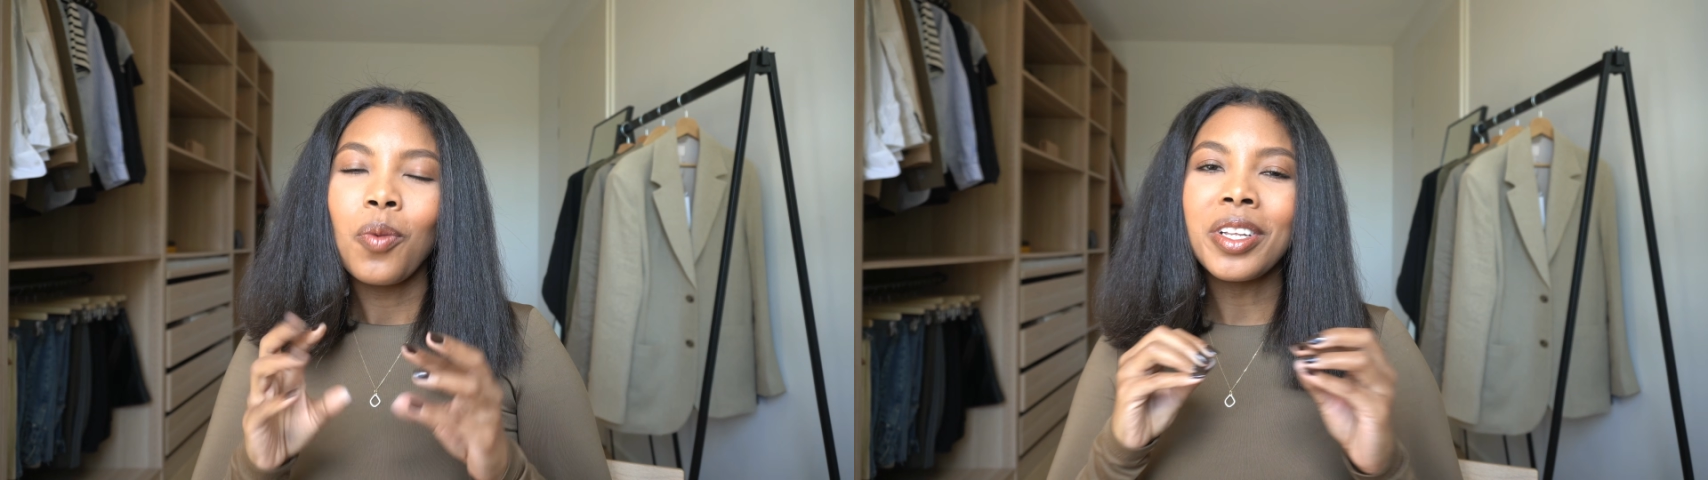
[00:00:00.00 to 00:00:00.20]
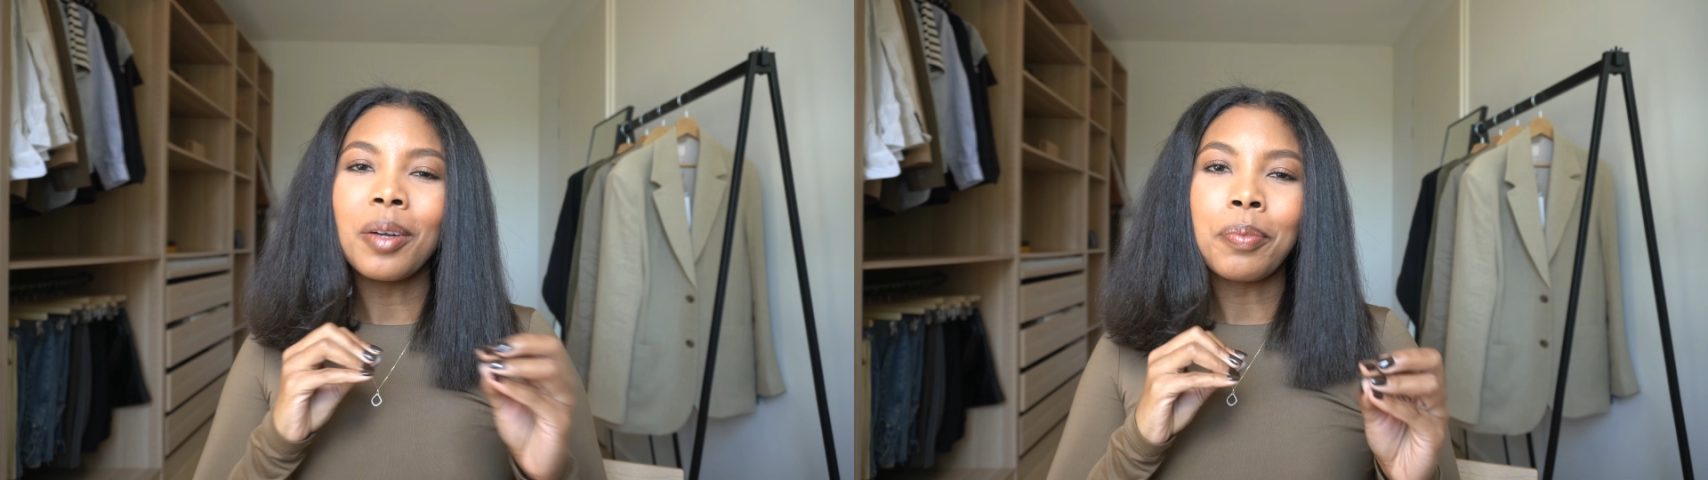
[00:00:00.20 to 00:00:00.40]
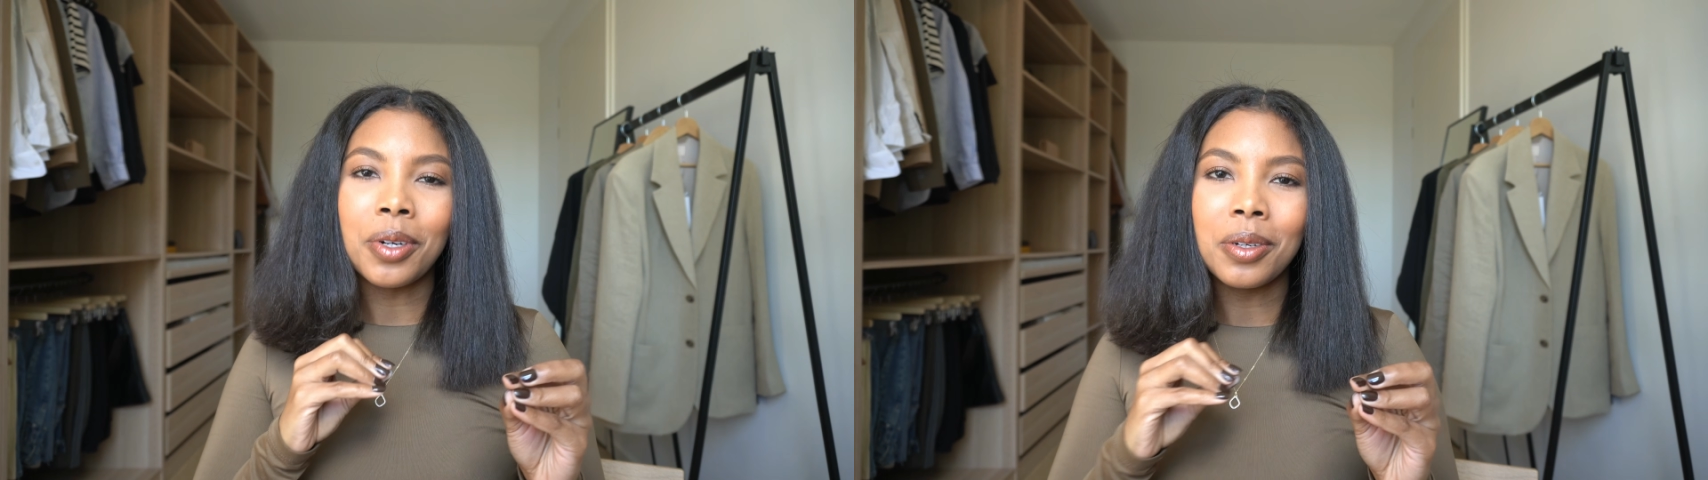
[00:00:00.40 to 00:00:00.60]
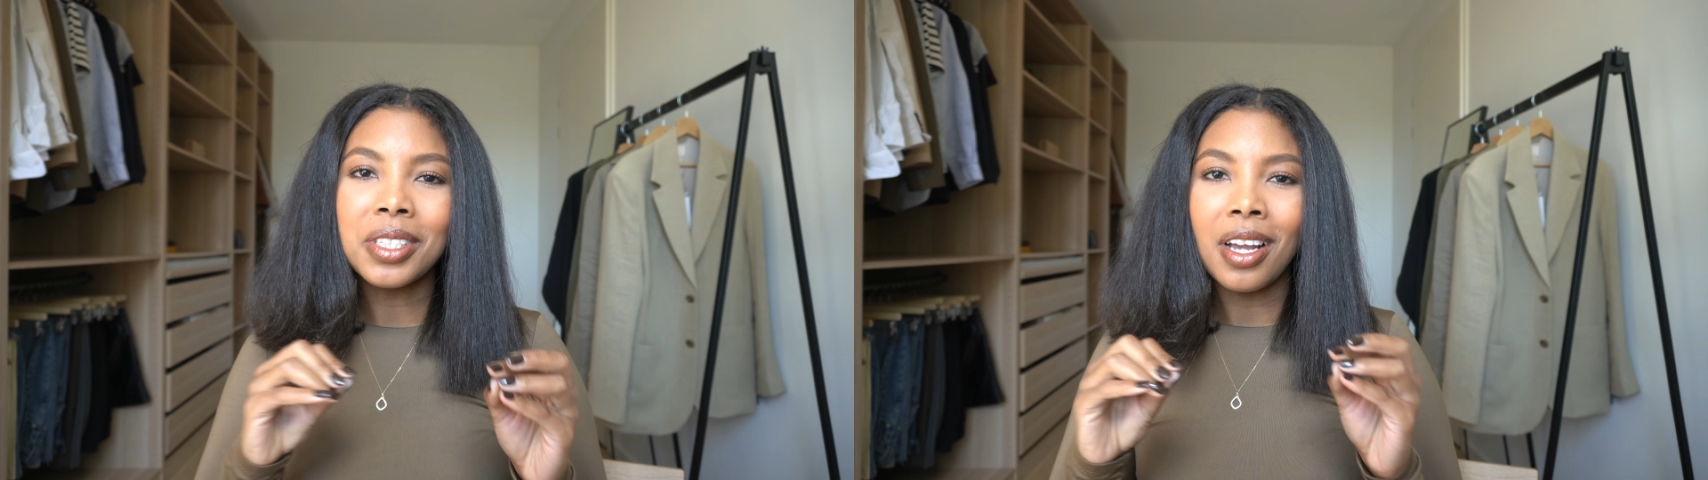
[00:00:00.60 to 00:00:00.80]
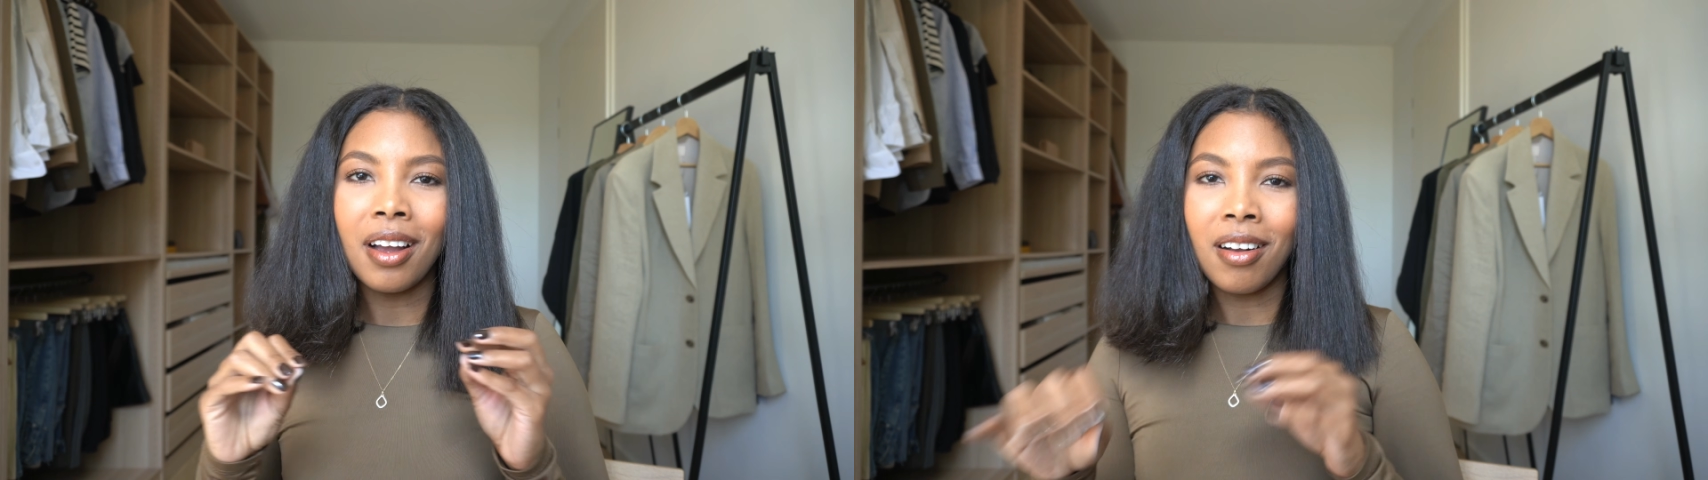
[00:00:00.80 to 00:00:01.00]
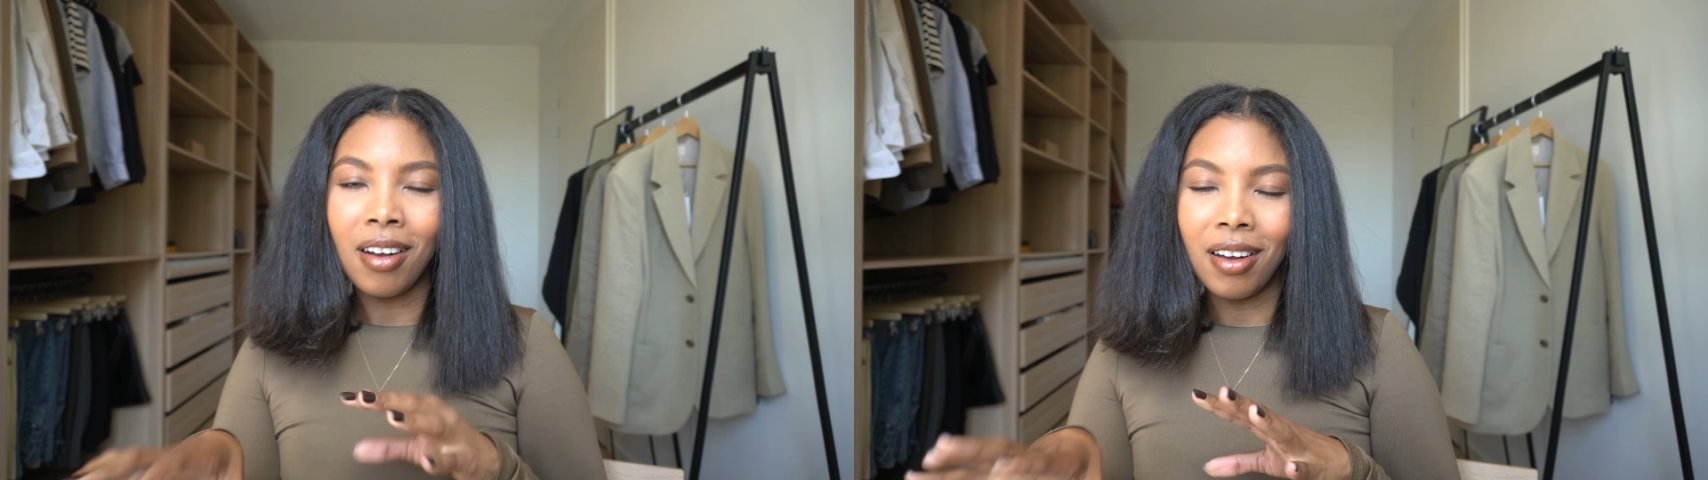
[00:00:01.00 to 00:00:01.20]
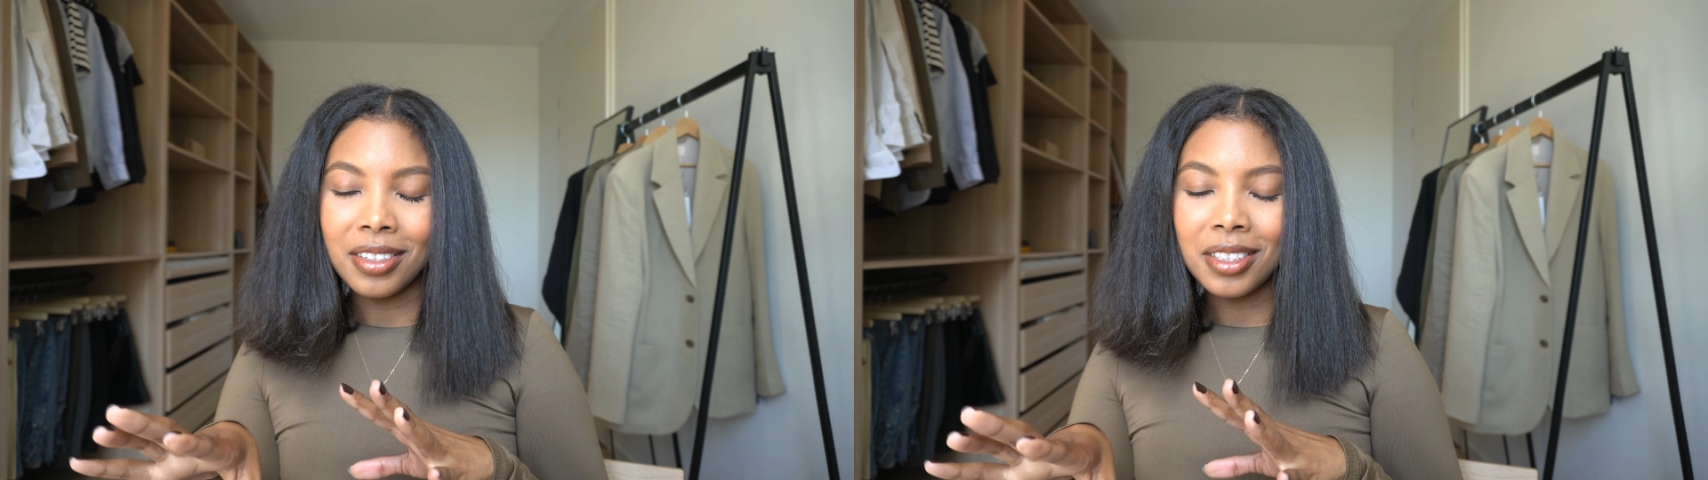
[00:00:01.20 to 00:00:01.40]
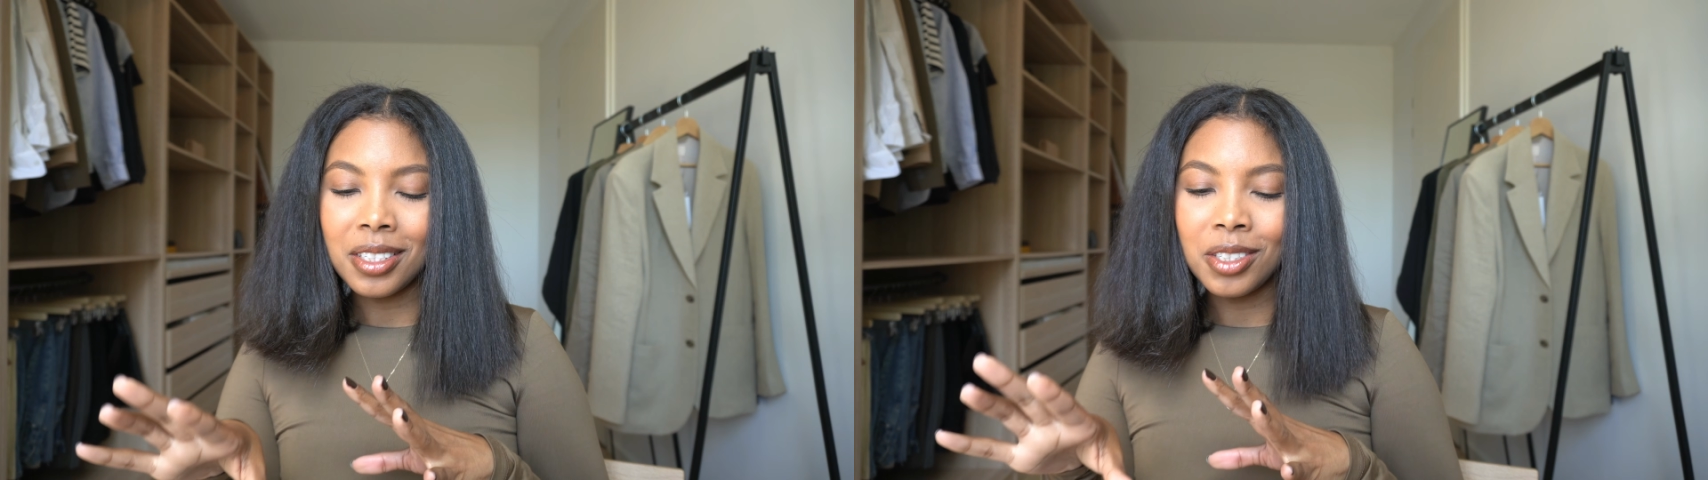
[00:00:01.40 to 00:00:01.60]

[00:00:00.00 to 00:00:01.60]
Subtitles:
with the pros and cons.